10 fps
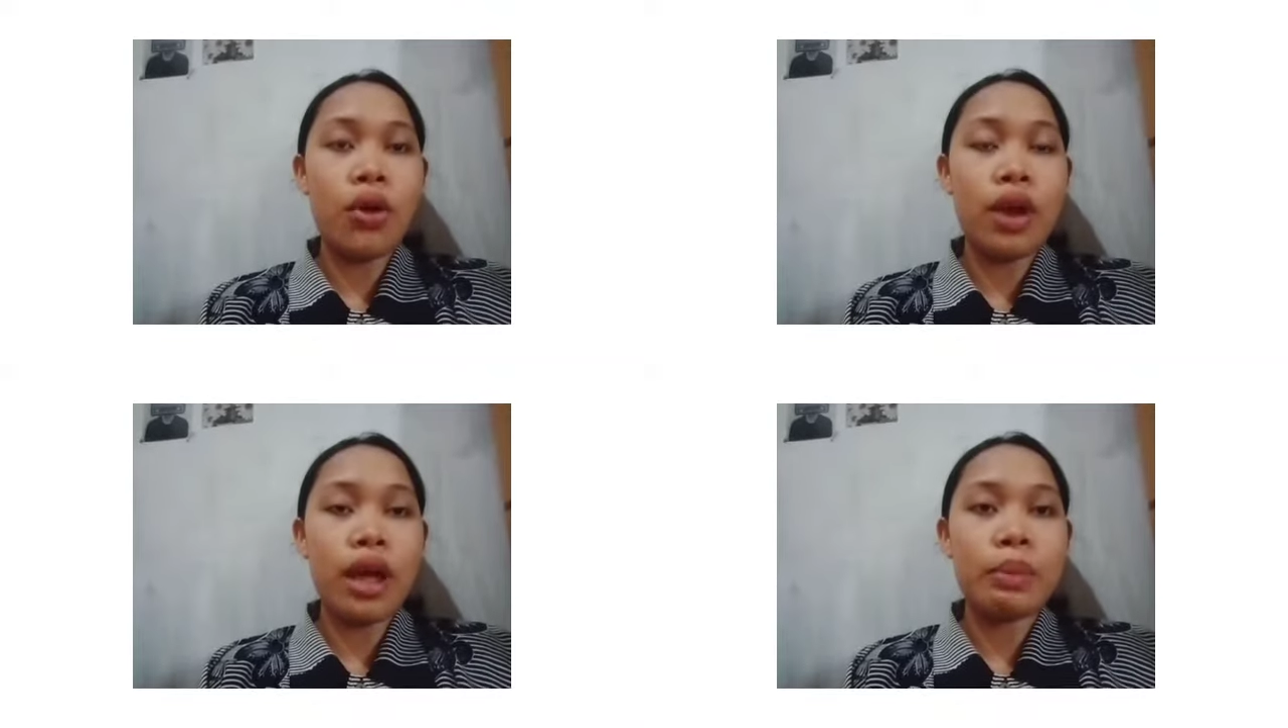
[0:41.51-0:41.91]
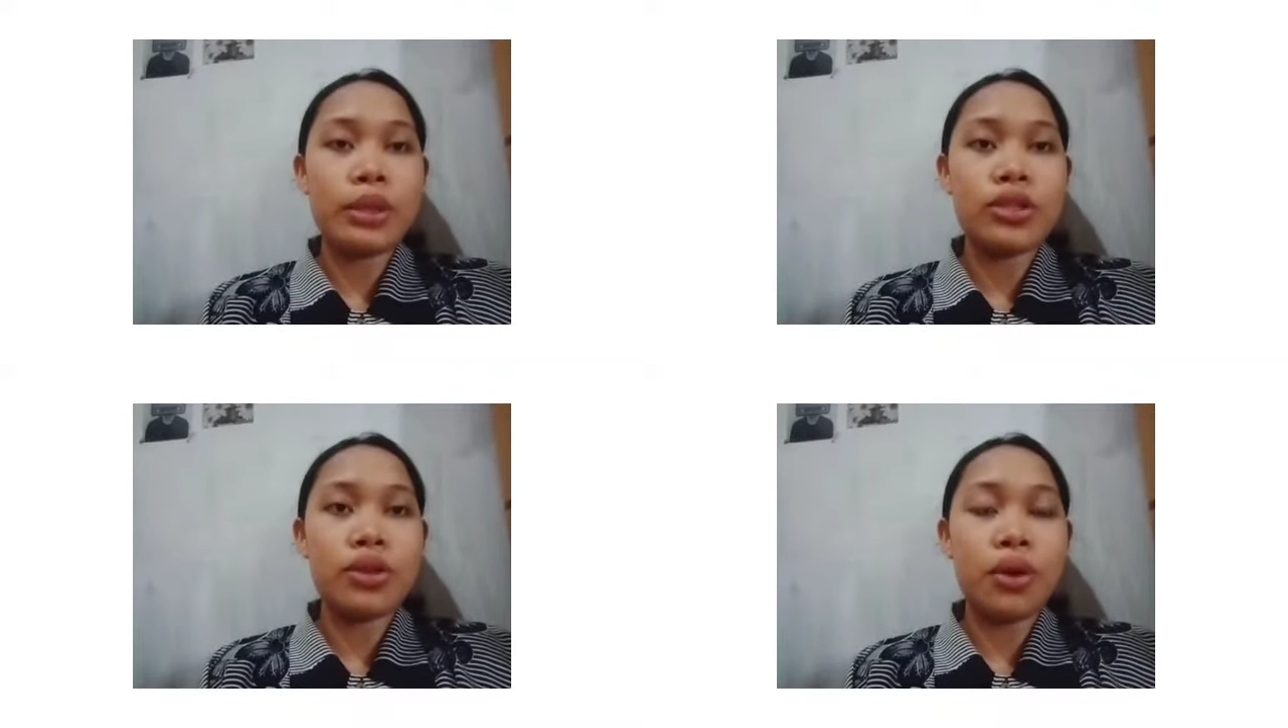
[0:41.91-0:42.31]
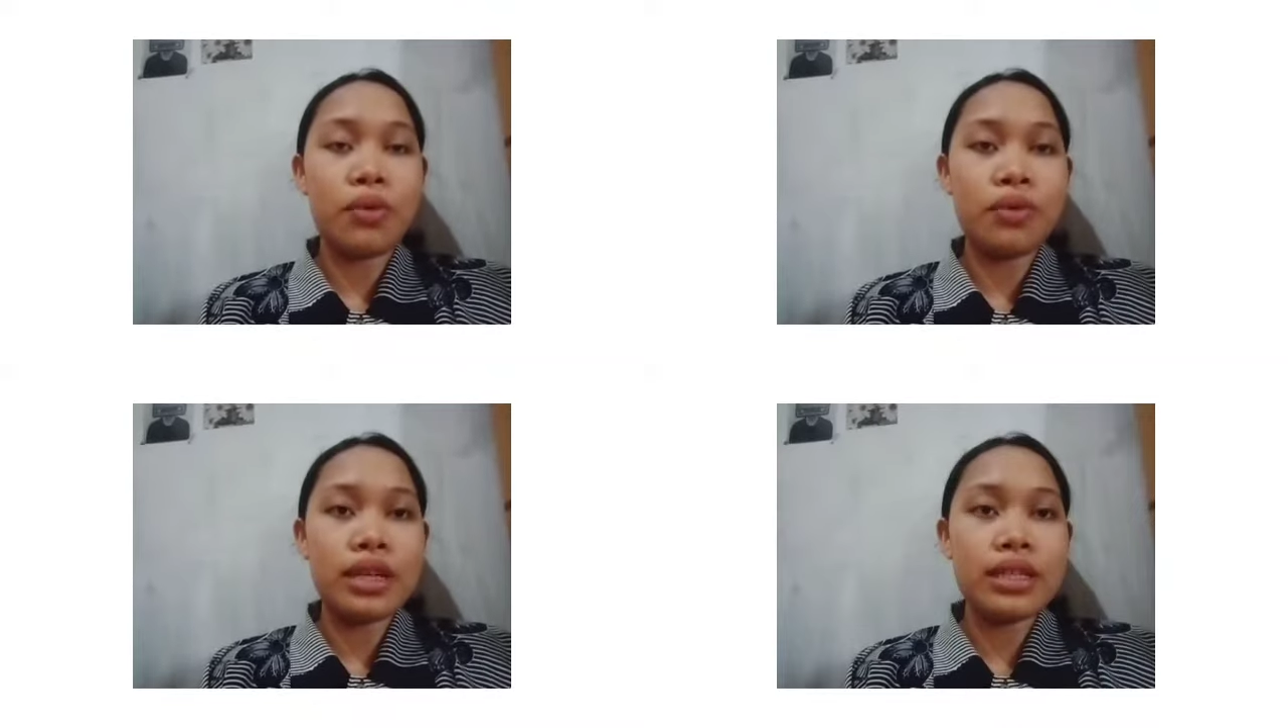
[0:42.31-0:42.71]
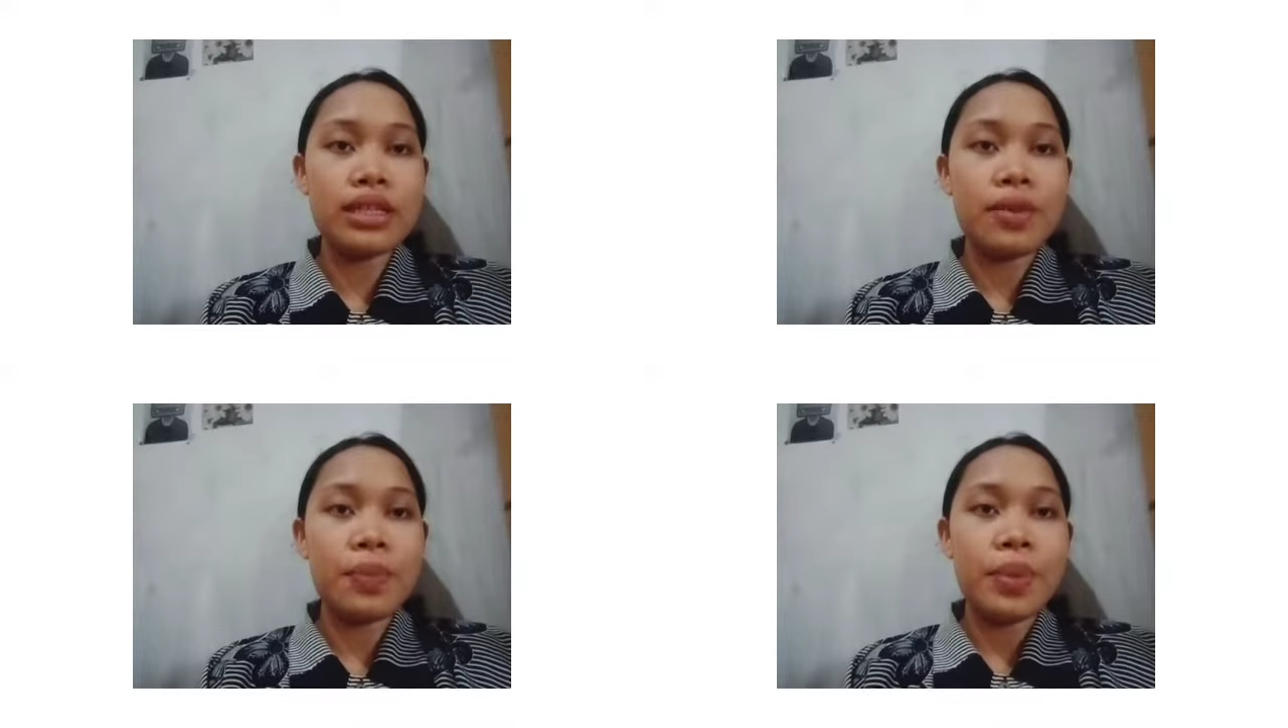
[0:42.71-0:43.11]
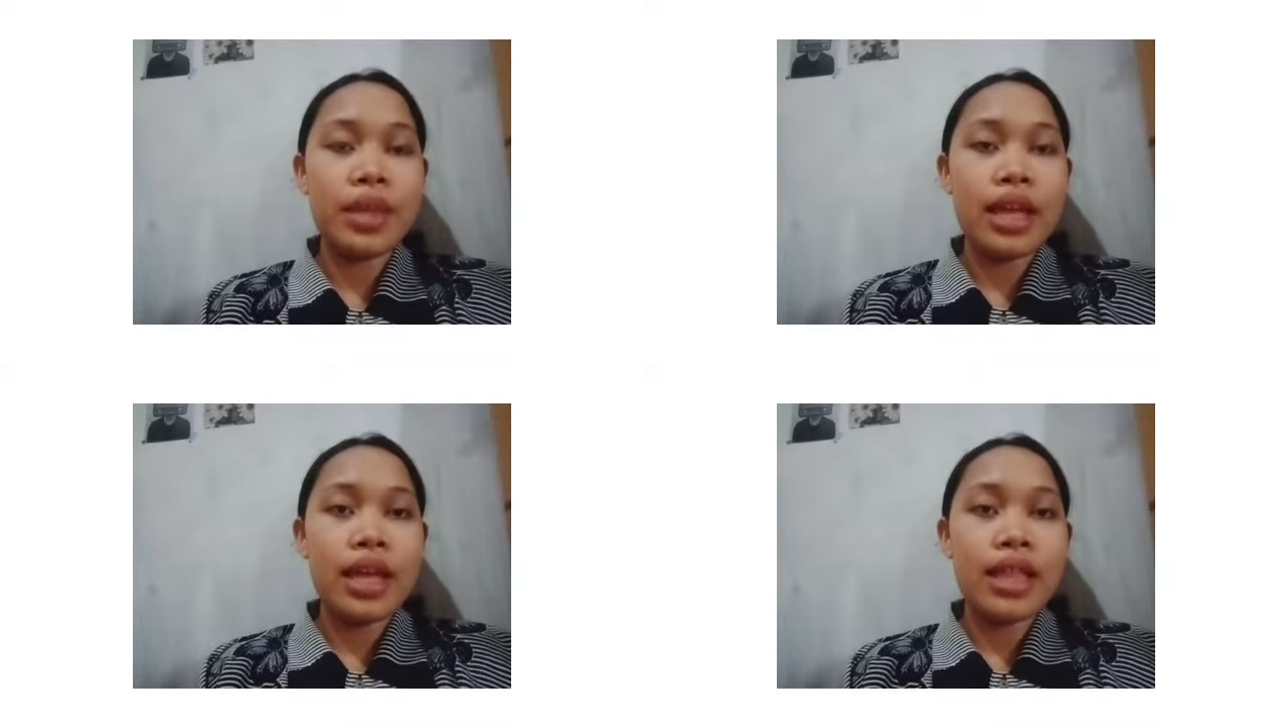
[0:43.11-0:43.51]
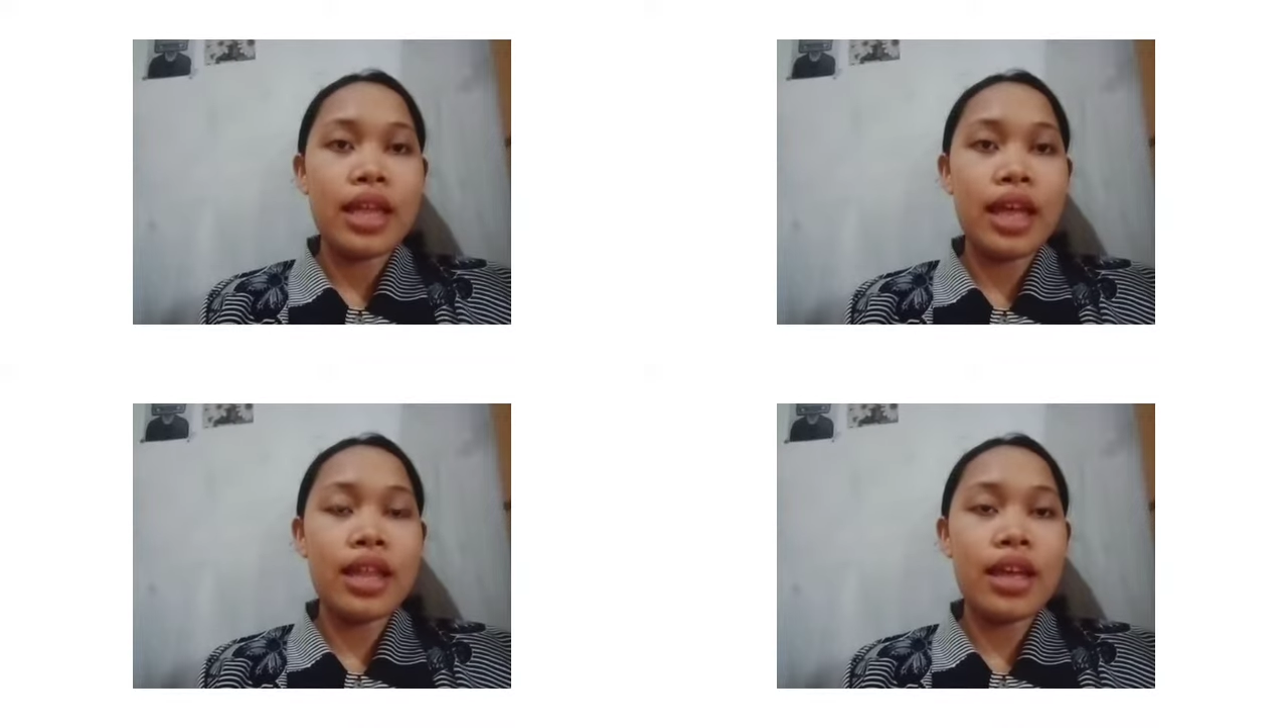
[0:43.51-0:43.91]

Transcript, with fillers: or happy stories that